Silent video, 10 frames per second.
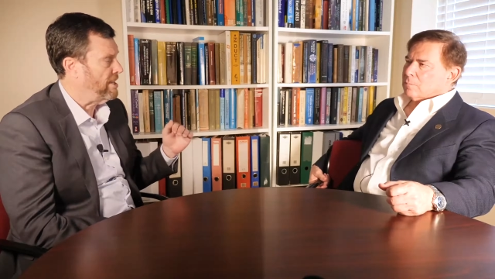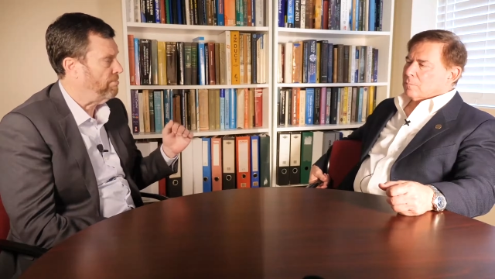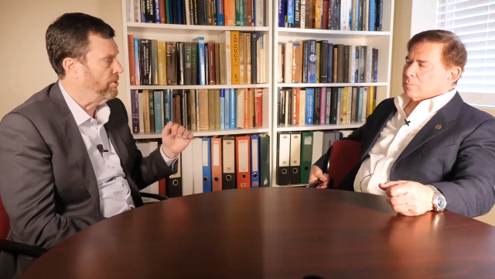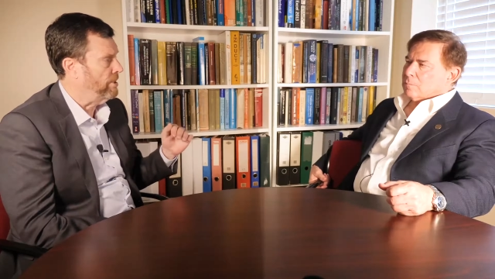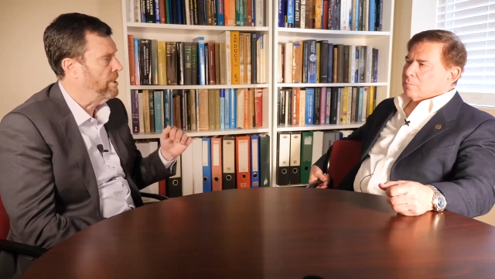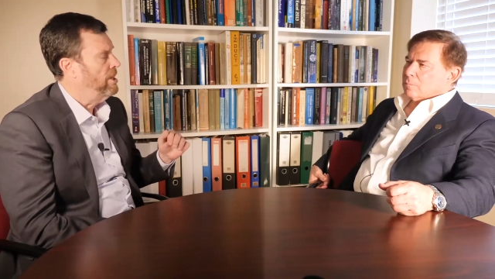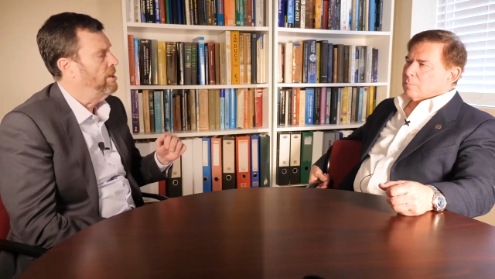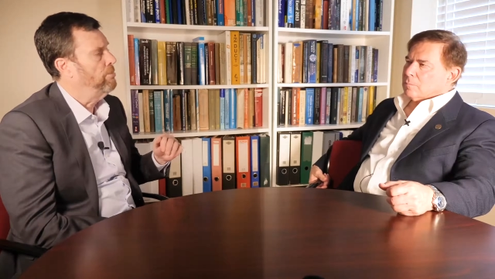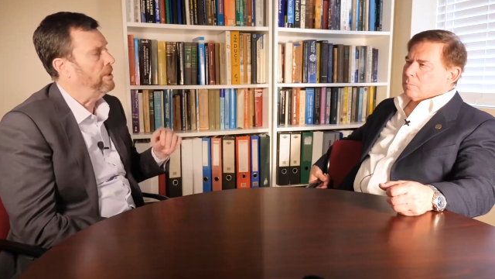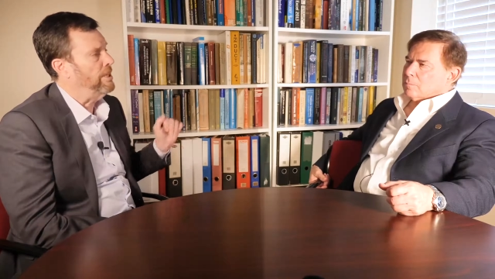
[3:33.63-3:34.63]
Speaker 1: set point
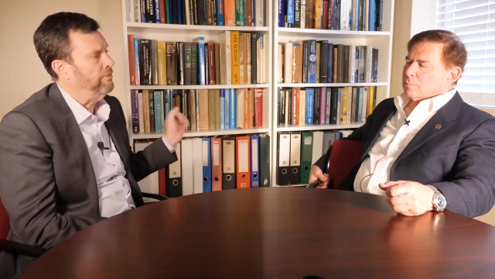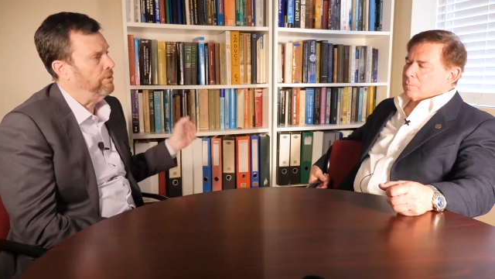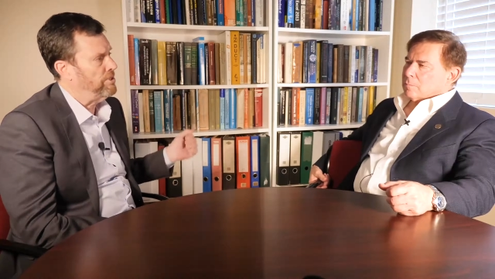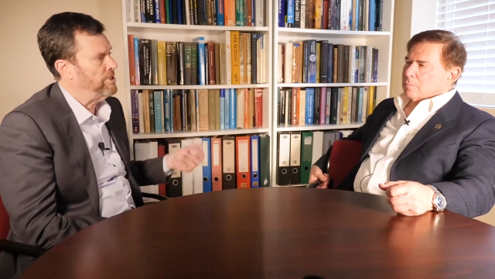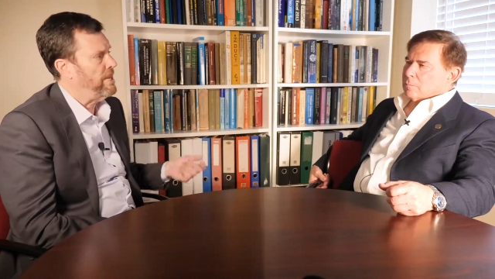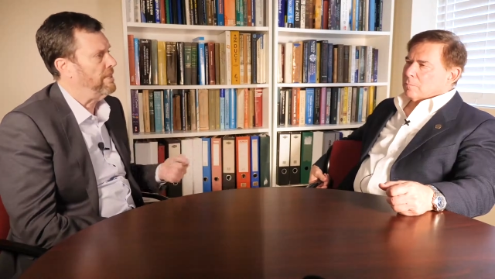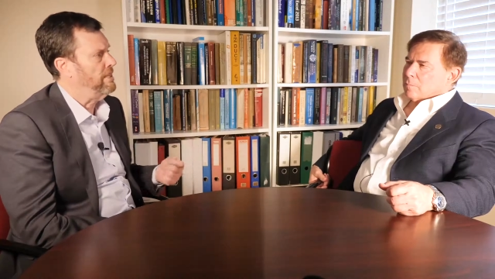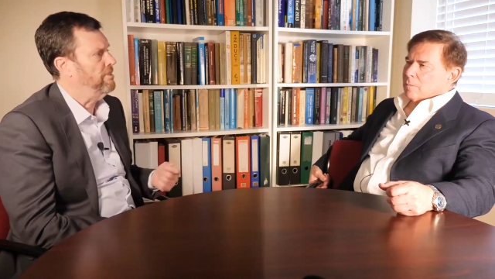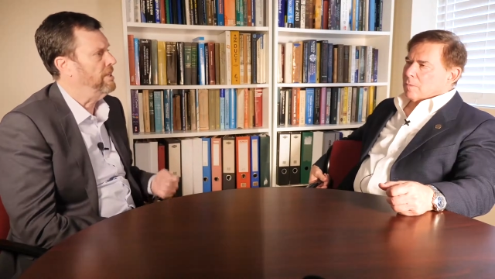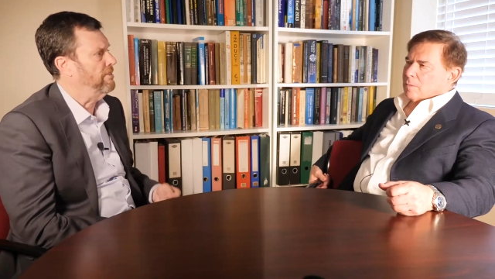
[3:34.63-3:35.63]
will influence the
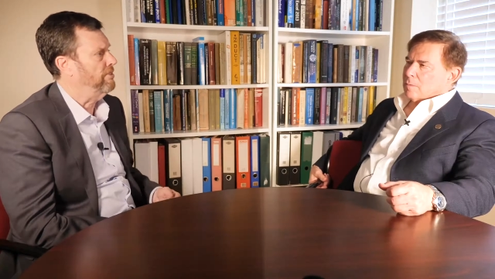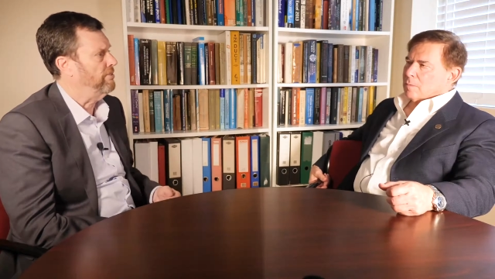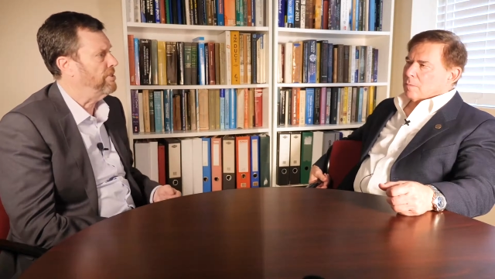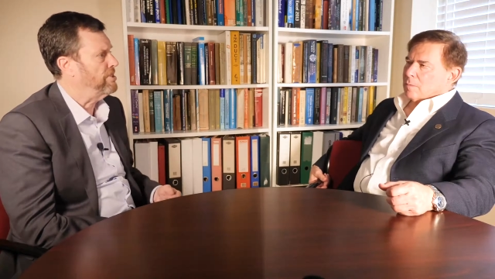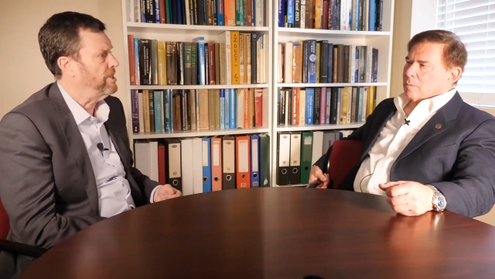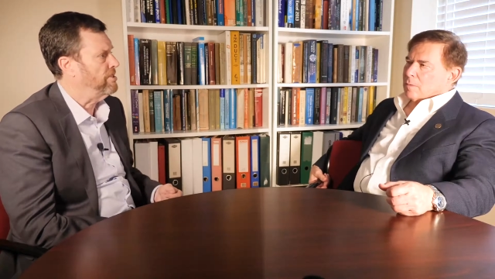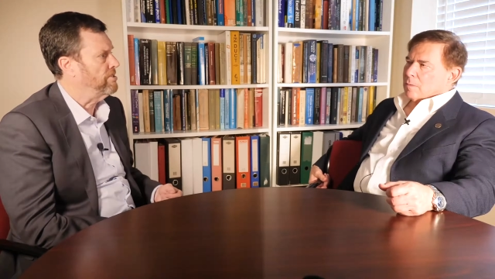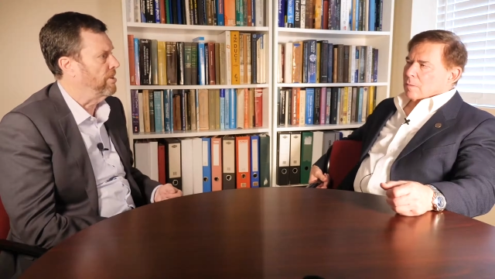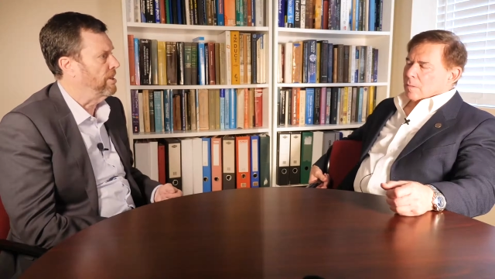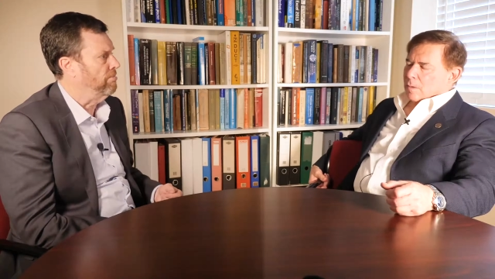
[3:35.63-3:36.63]
activity of the first
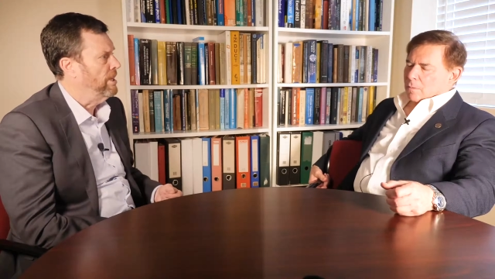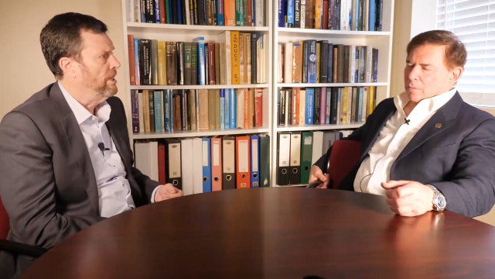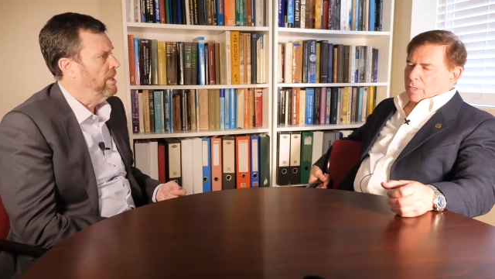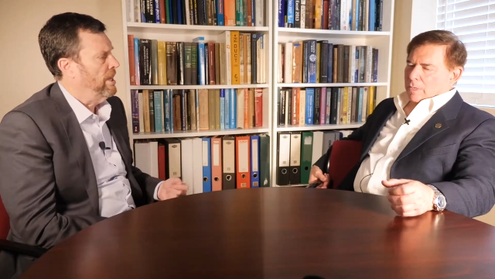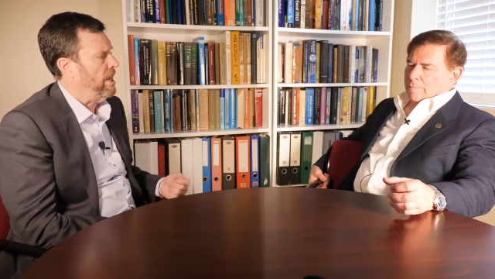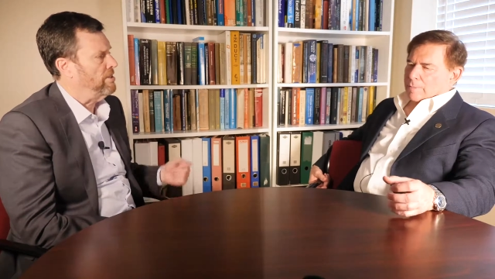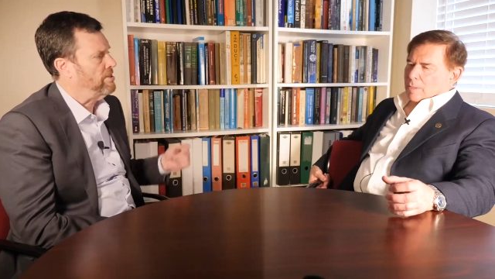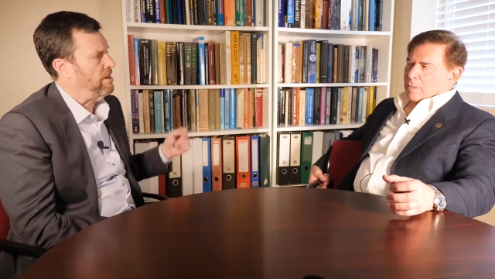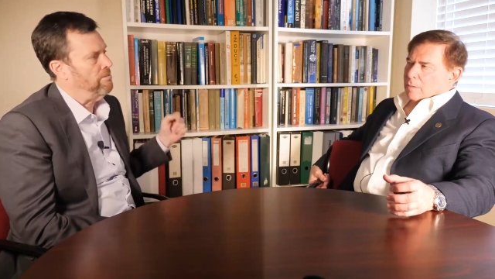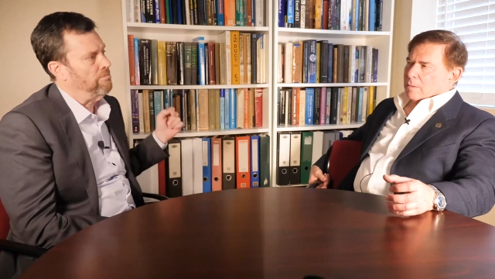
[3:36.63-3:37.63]
enzyme. Okay. And
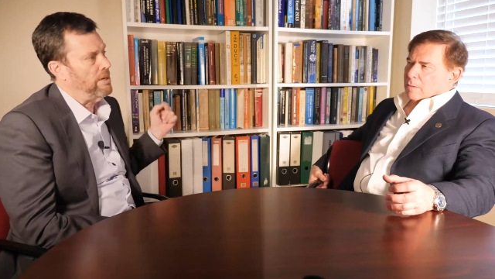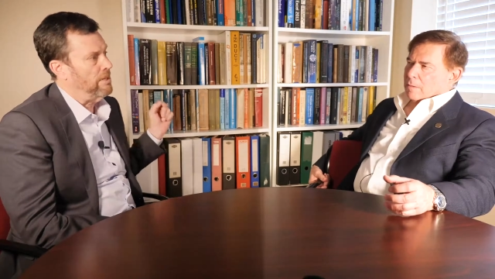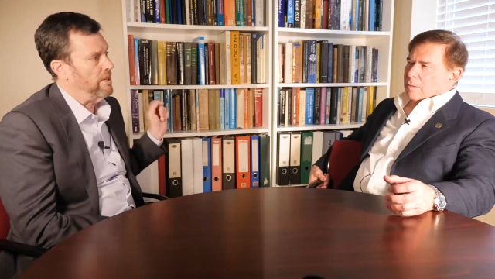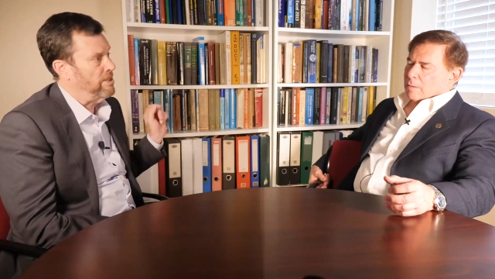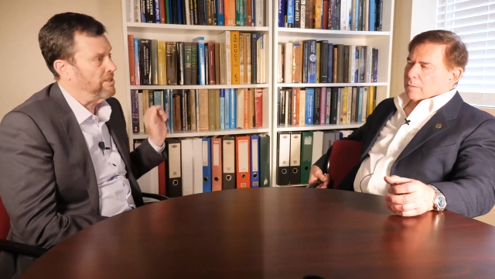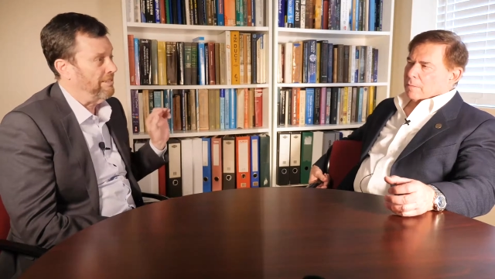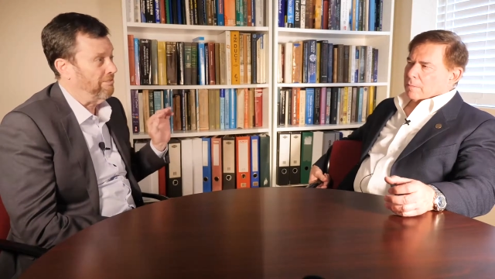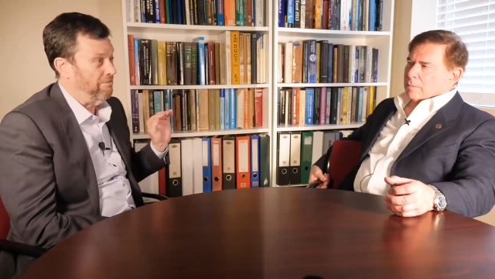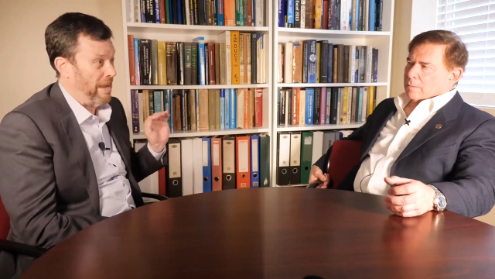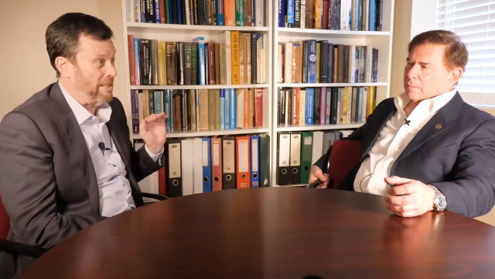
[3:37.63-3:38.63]
so when it's
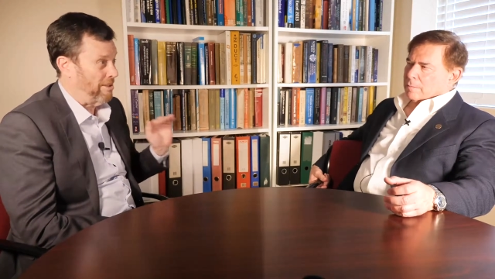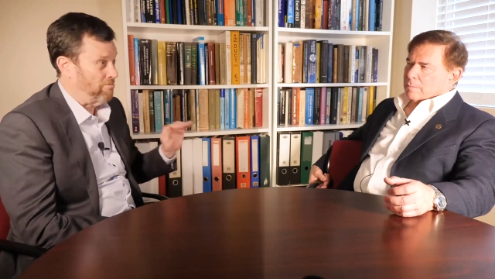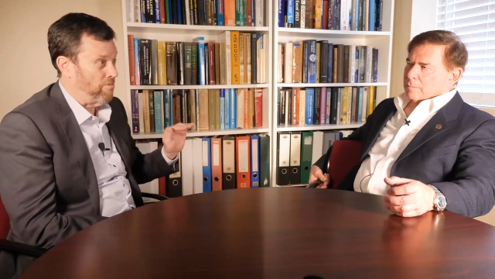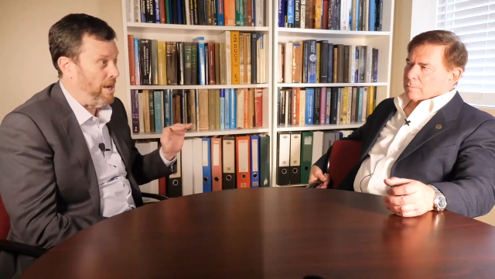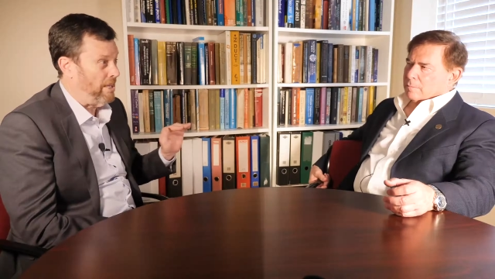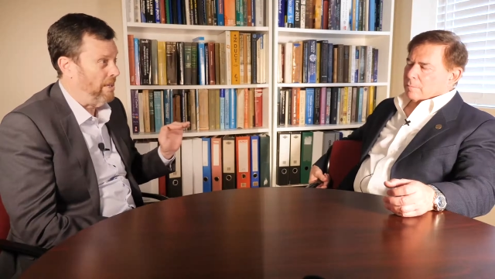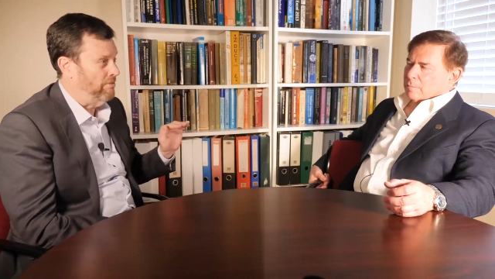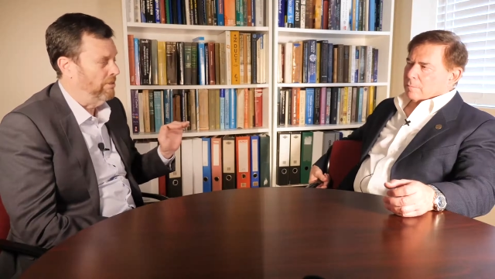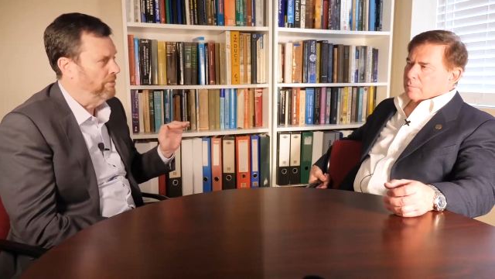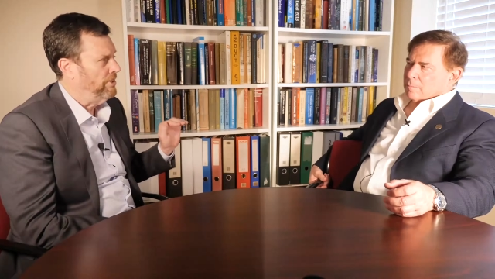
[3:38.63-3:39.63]
at the right level,